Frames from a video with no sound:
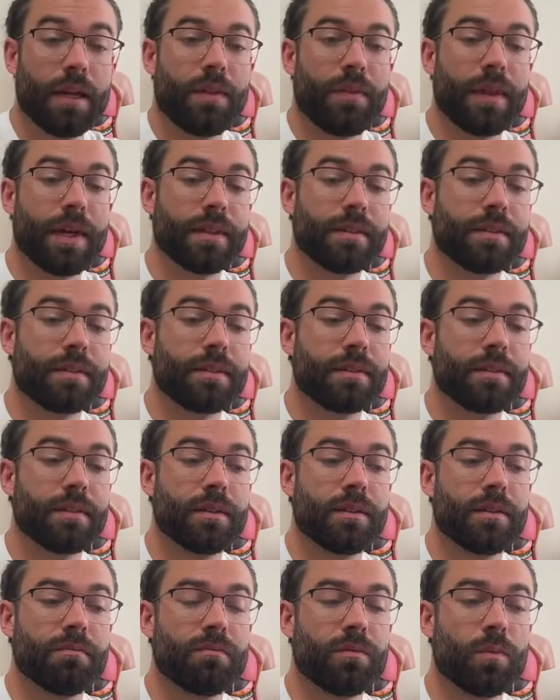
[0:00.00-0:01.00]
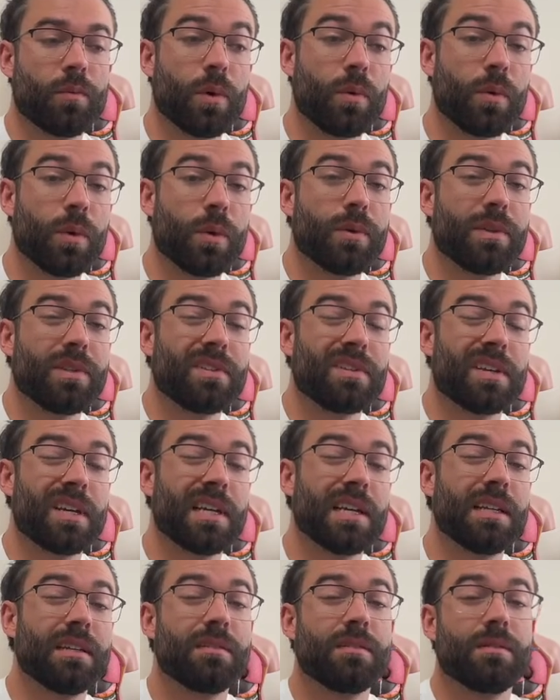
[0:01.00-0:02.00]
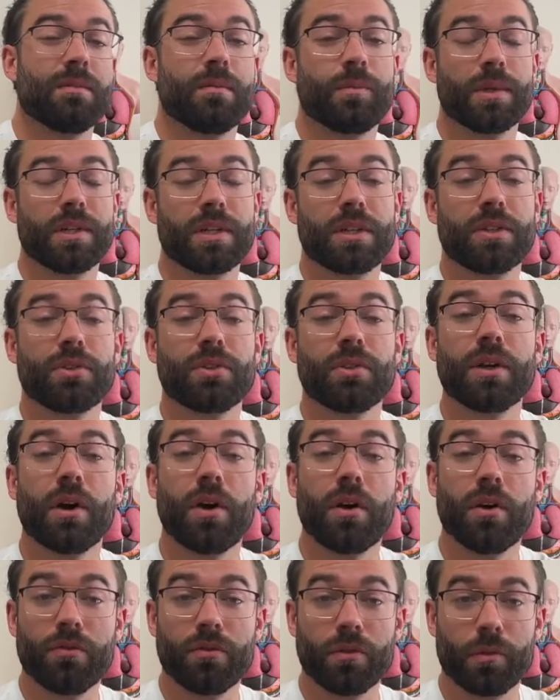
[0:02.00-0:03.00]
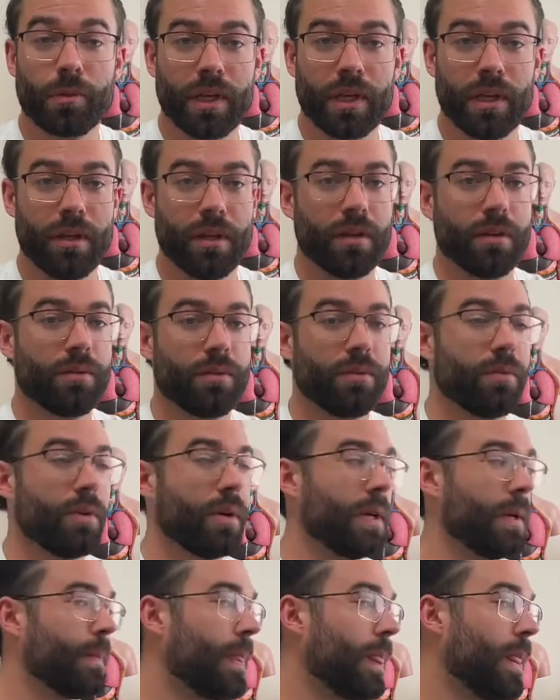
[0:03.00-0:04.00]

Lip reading: That's what we would say potentially over peeing, right?